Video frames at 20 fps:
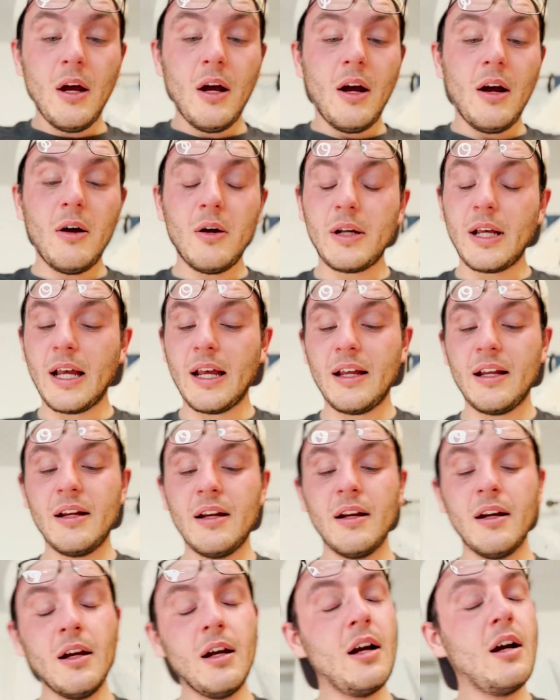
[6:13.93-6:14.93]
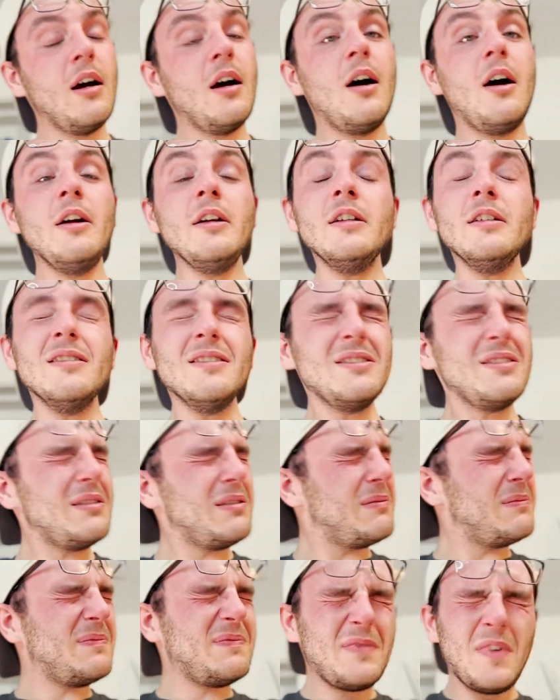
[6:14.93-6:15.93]
Okay, onions
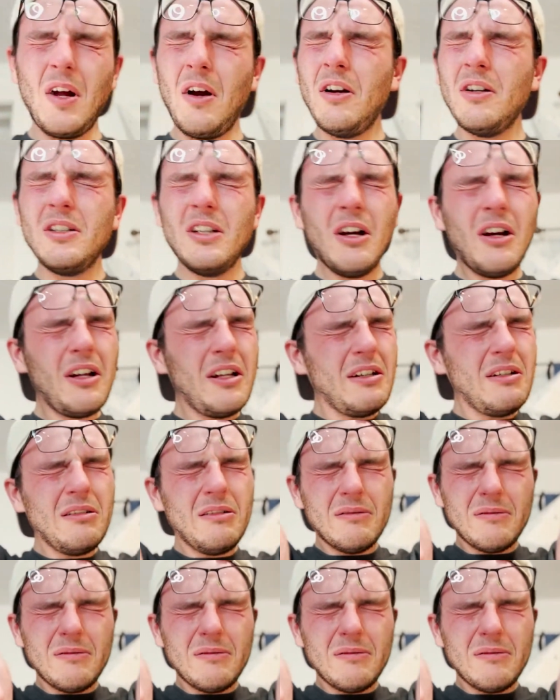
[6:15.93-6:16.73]
are done.